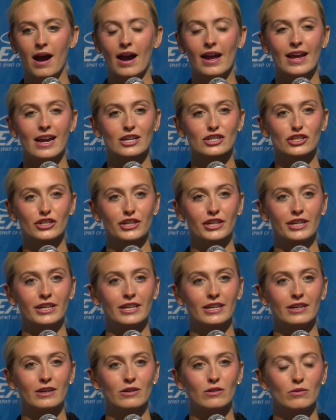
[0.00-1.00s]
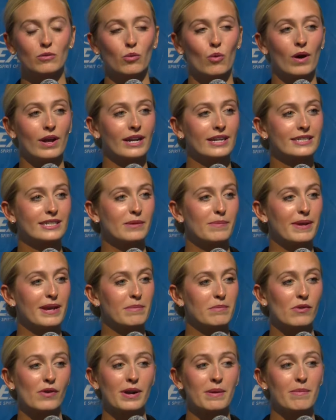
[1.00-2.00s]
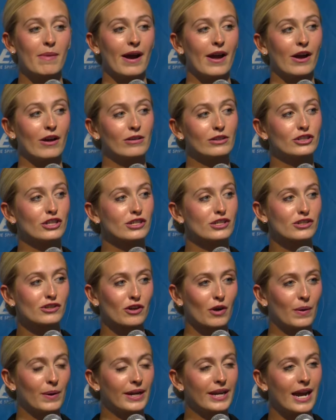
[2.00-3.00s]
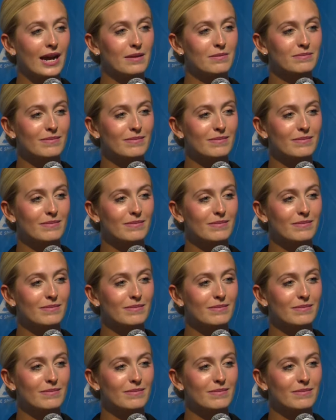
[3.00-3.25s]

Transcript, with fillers: I actually wanted to be a marine biologist growing up